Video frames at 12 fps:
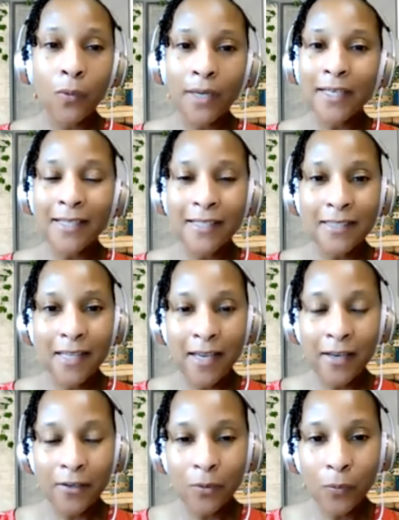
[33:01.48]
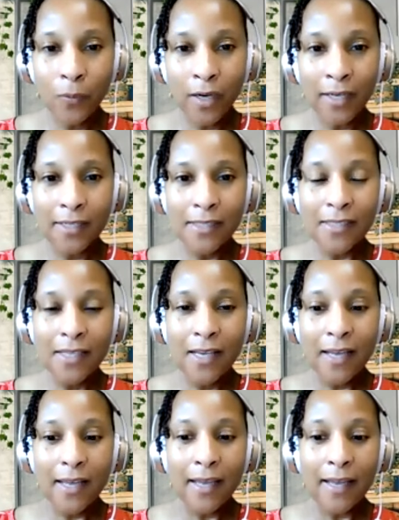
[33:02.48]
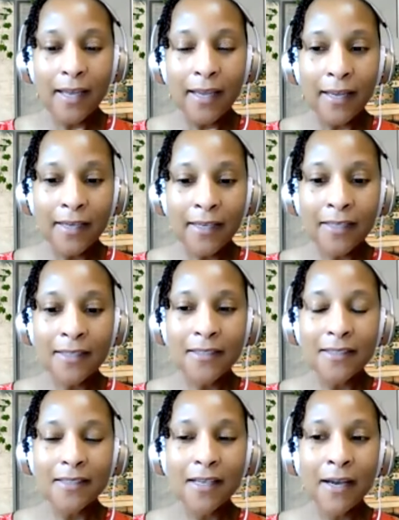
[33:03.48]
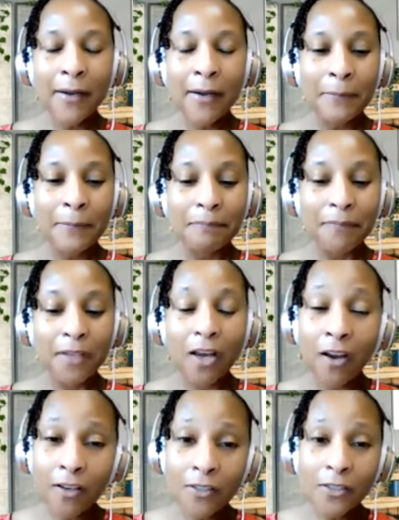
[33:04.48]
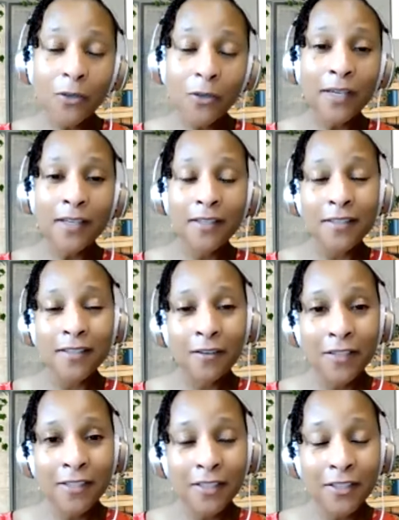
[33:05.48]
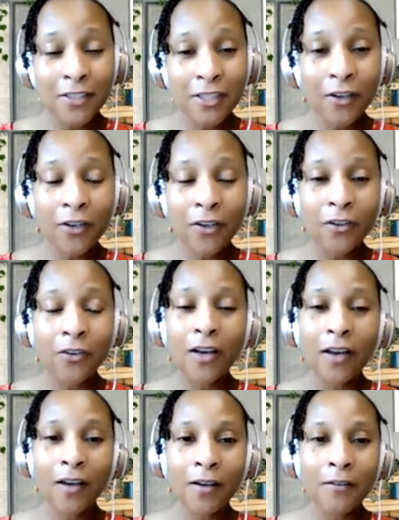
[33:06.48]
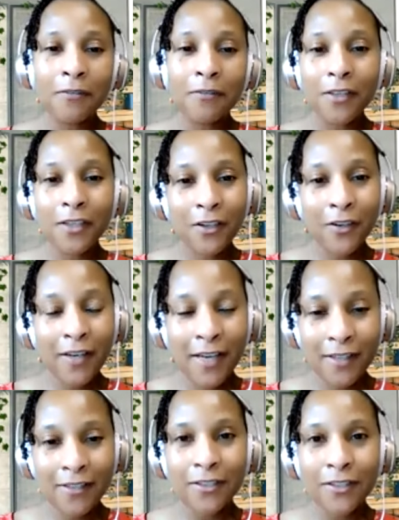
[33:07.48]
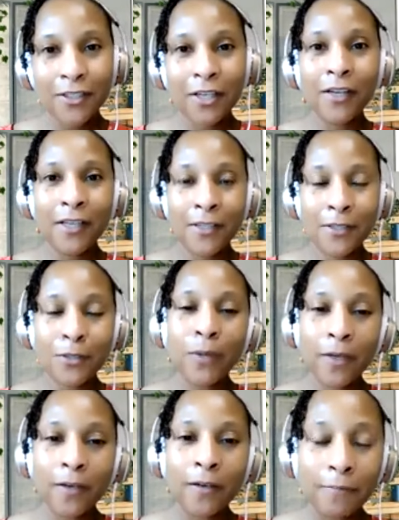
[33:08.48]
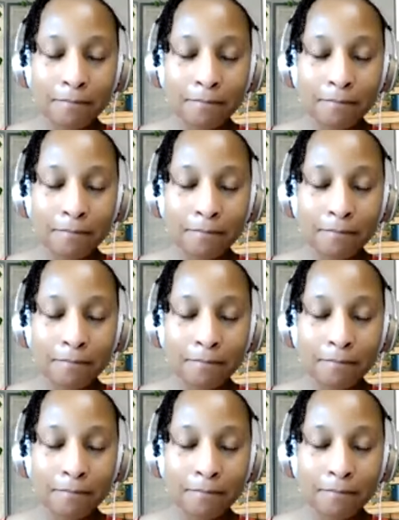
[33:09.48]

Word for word: it is that you want and um, also it can serve as a journal of your cancer journey as well